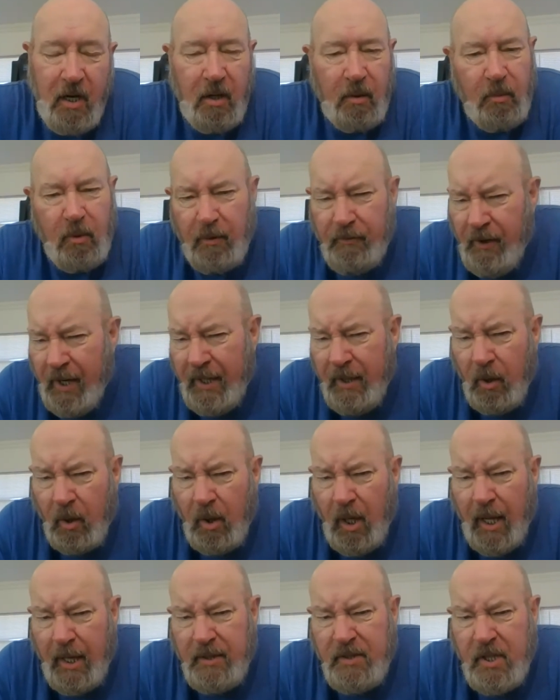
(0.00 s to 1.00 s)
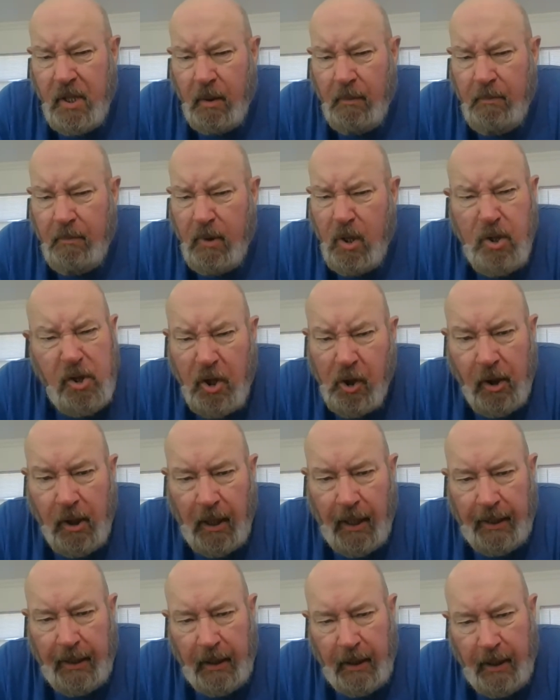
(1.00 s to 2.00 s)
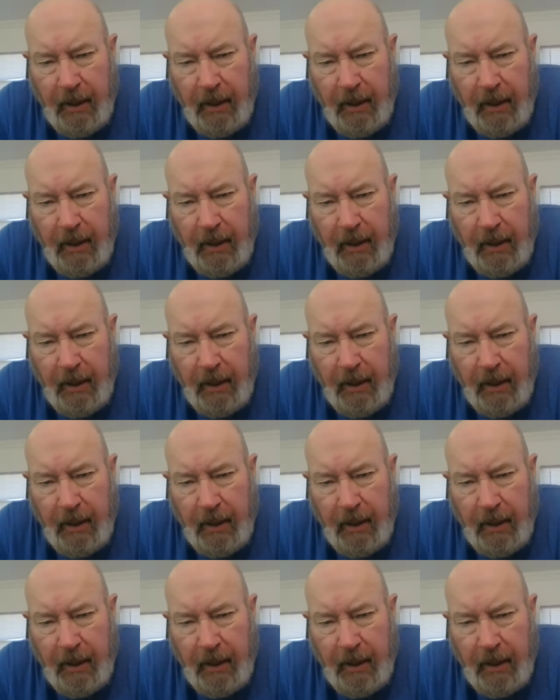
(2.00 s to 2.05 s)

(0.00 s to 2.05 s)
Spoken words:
if they don't like something, you shouldn't like it